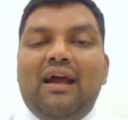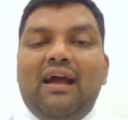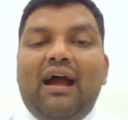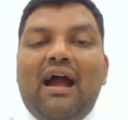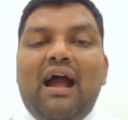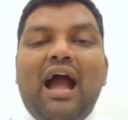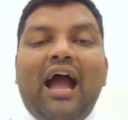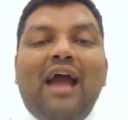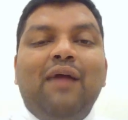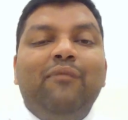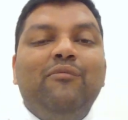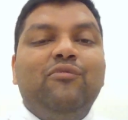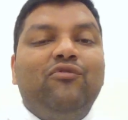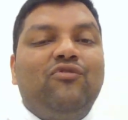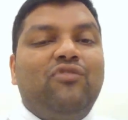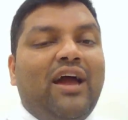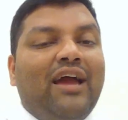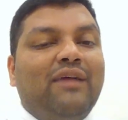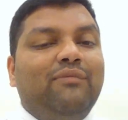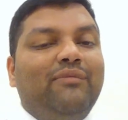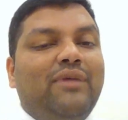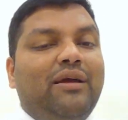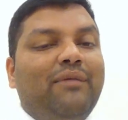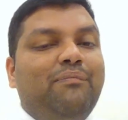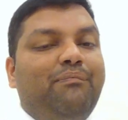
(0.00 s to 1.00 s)
I'm
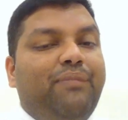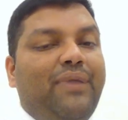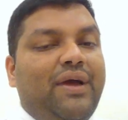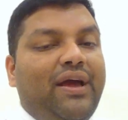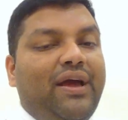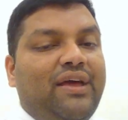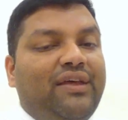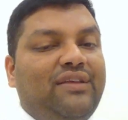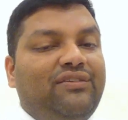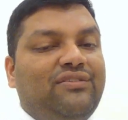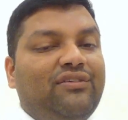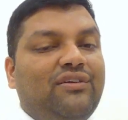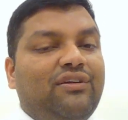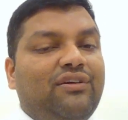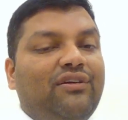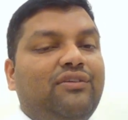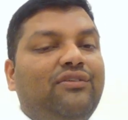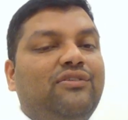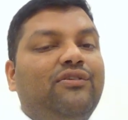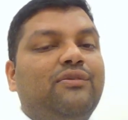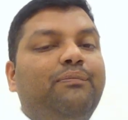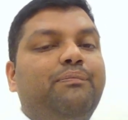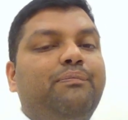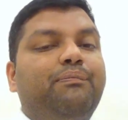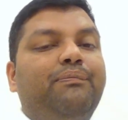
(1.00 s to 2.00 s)
trying my best
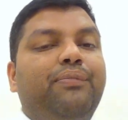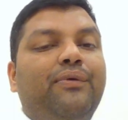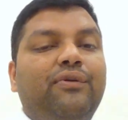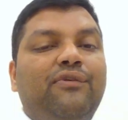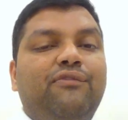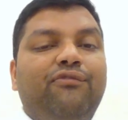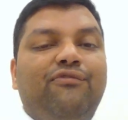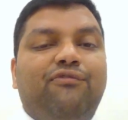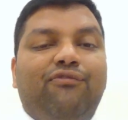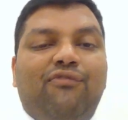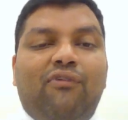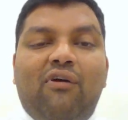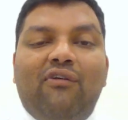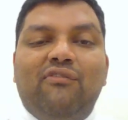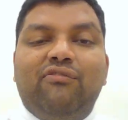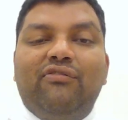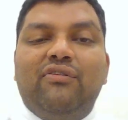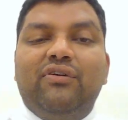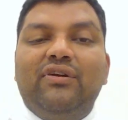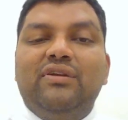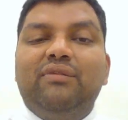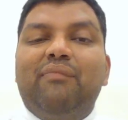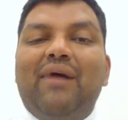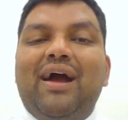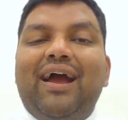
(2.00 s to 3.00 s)
to put
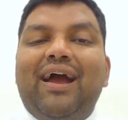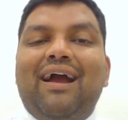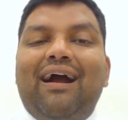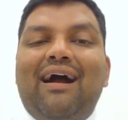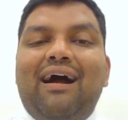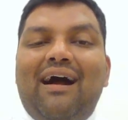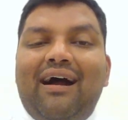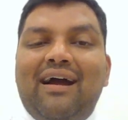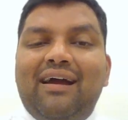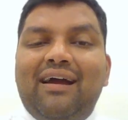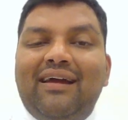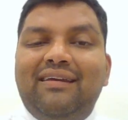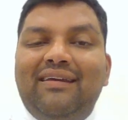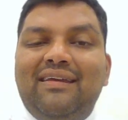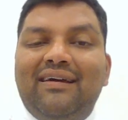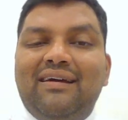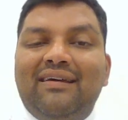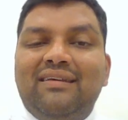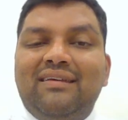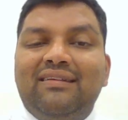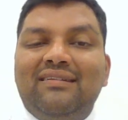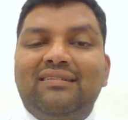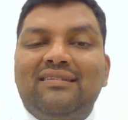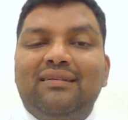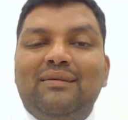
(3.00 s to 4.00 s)
forward my
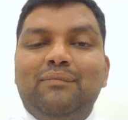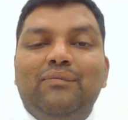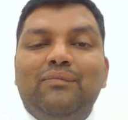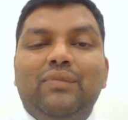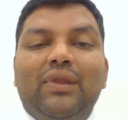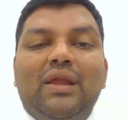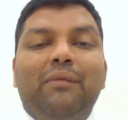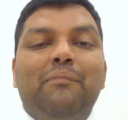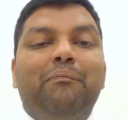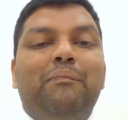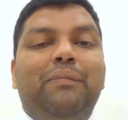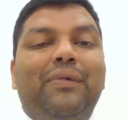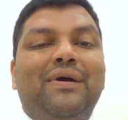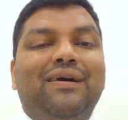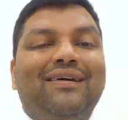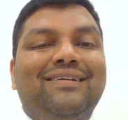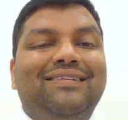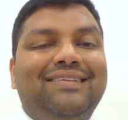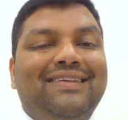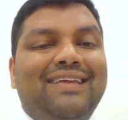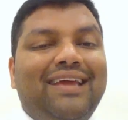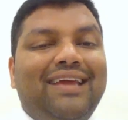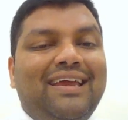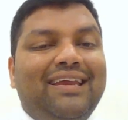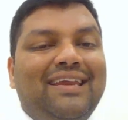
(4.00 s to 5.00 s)
ideas
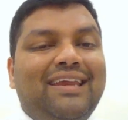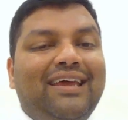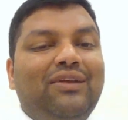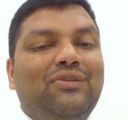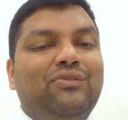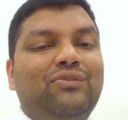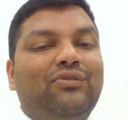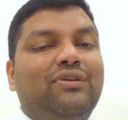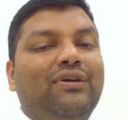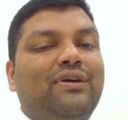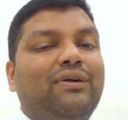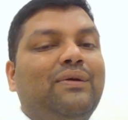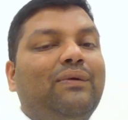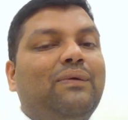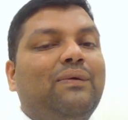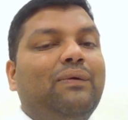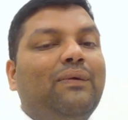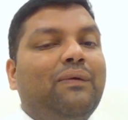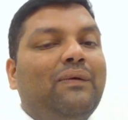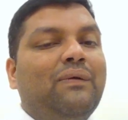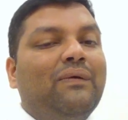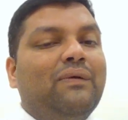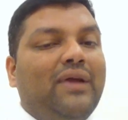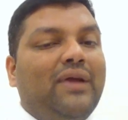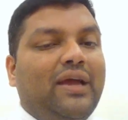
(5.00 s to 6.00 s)
pertaining to the
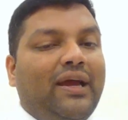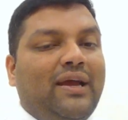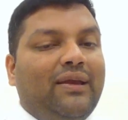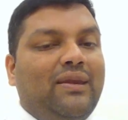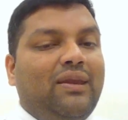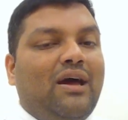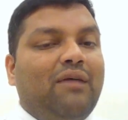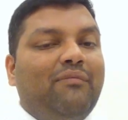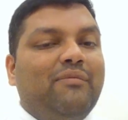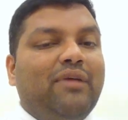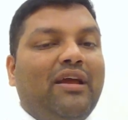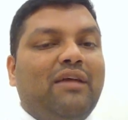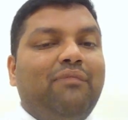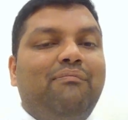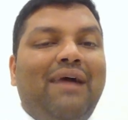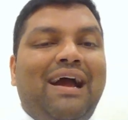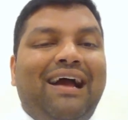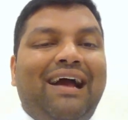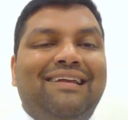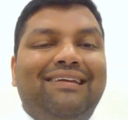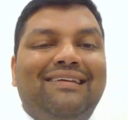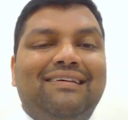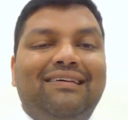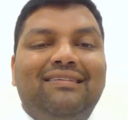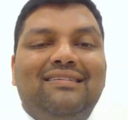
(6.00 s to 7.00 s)
core economic
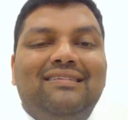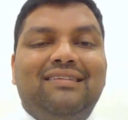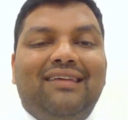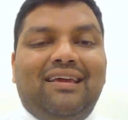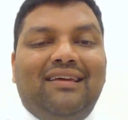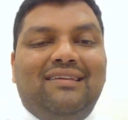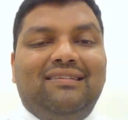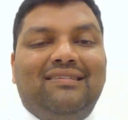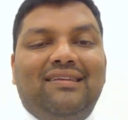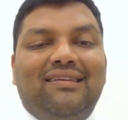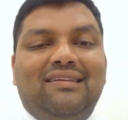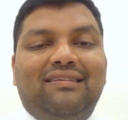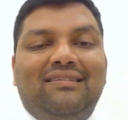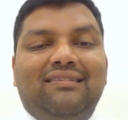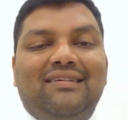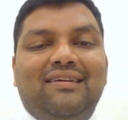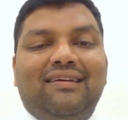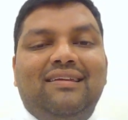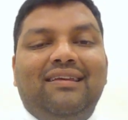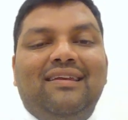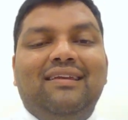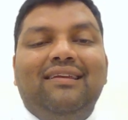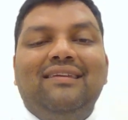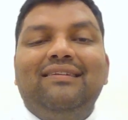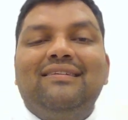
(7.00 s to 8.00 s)
matters existing
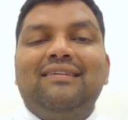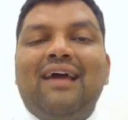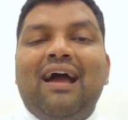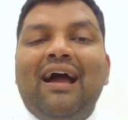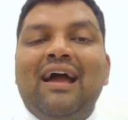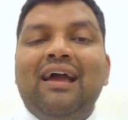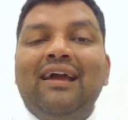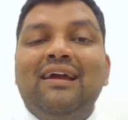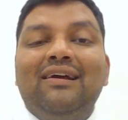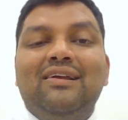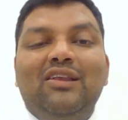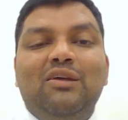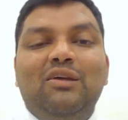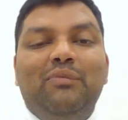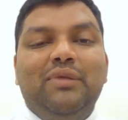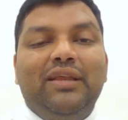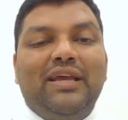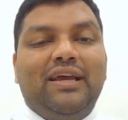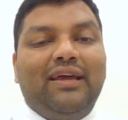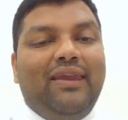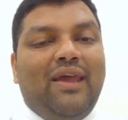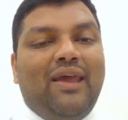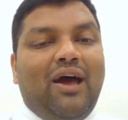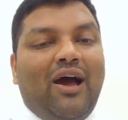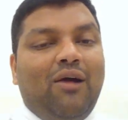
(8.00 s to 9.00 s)
in the entire global
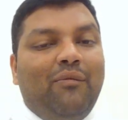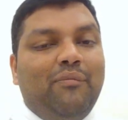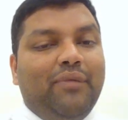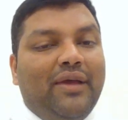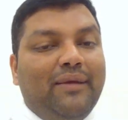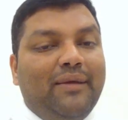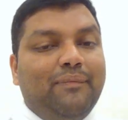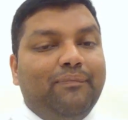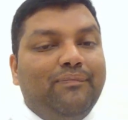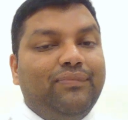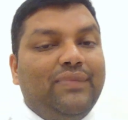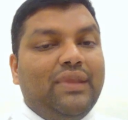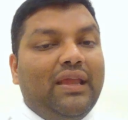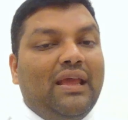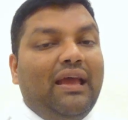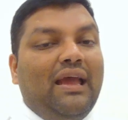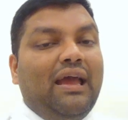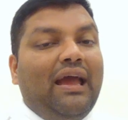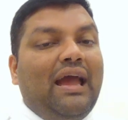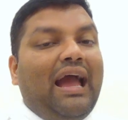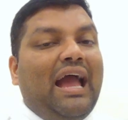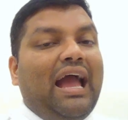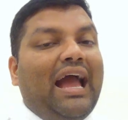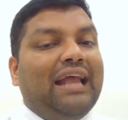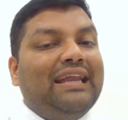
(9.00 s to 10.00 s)
economy
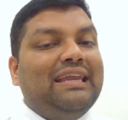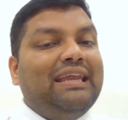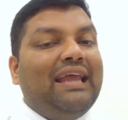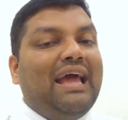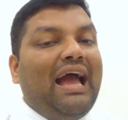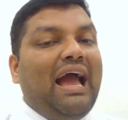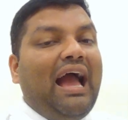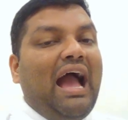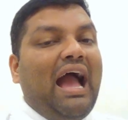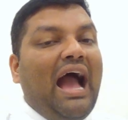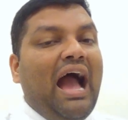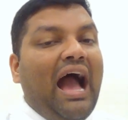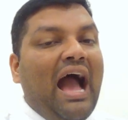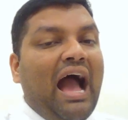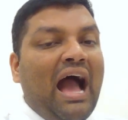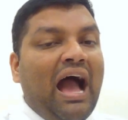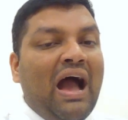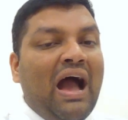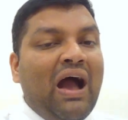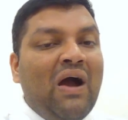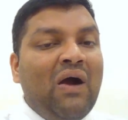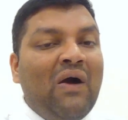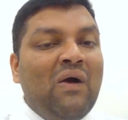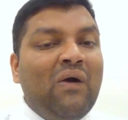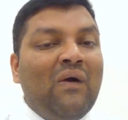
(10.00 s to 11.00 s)
and
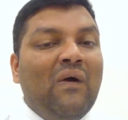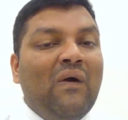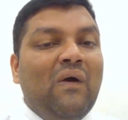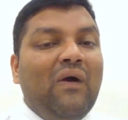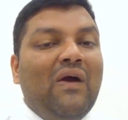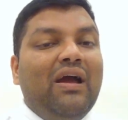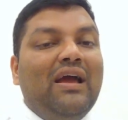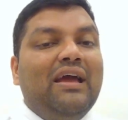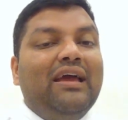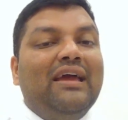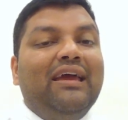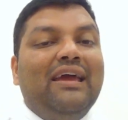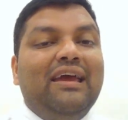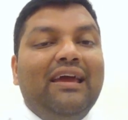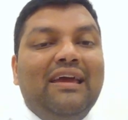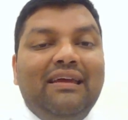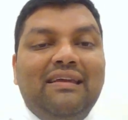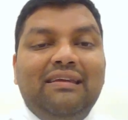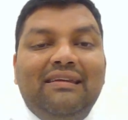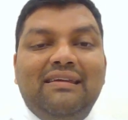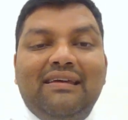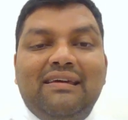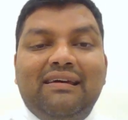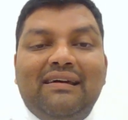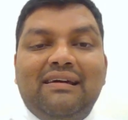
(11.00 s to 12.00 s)
how
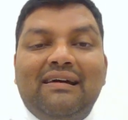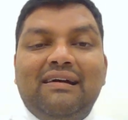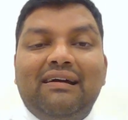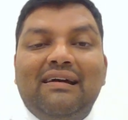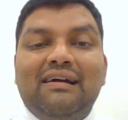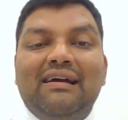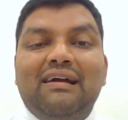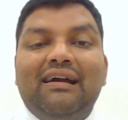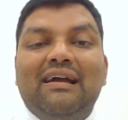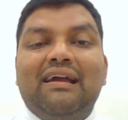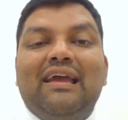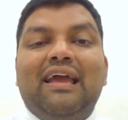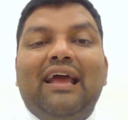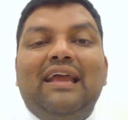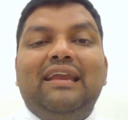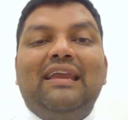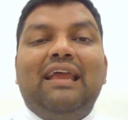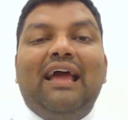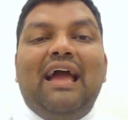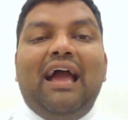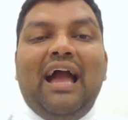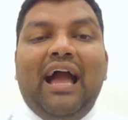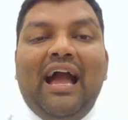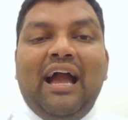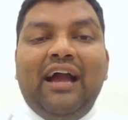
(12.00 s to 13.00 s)
India
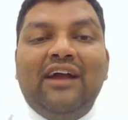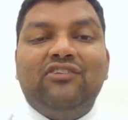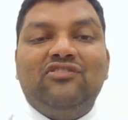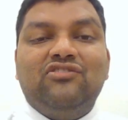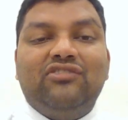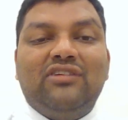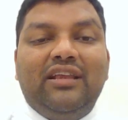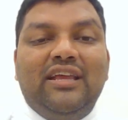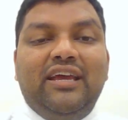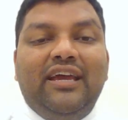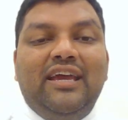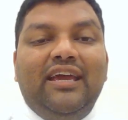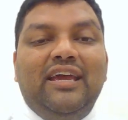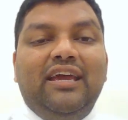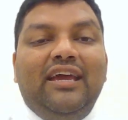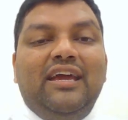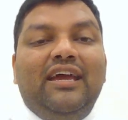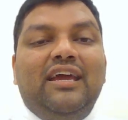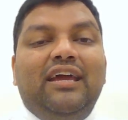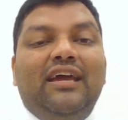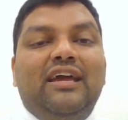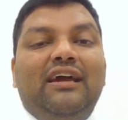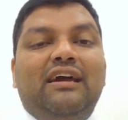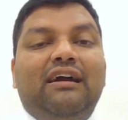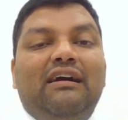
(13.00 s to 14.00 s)
can actually
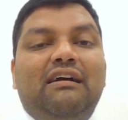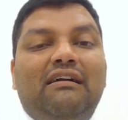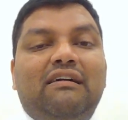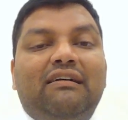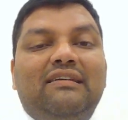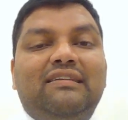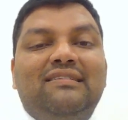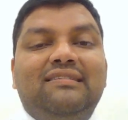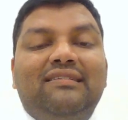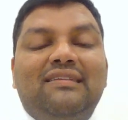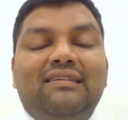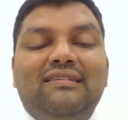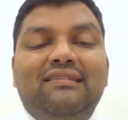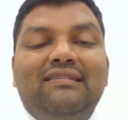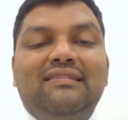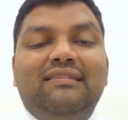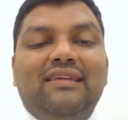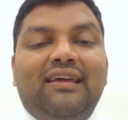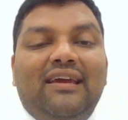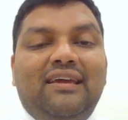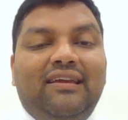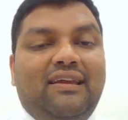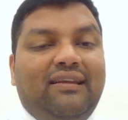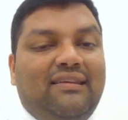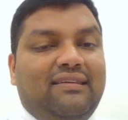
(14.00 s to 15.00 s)

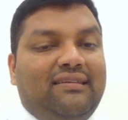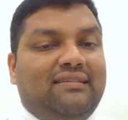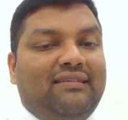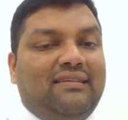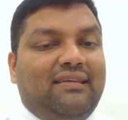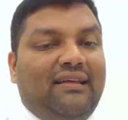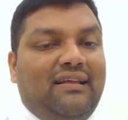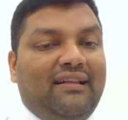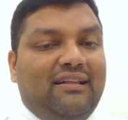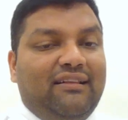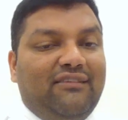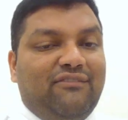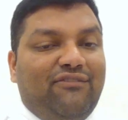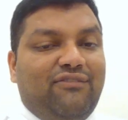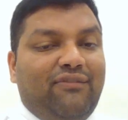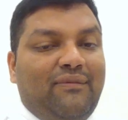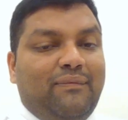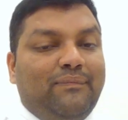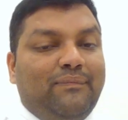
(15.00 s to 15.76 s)
sustain itself,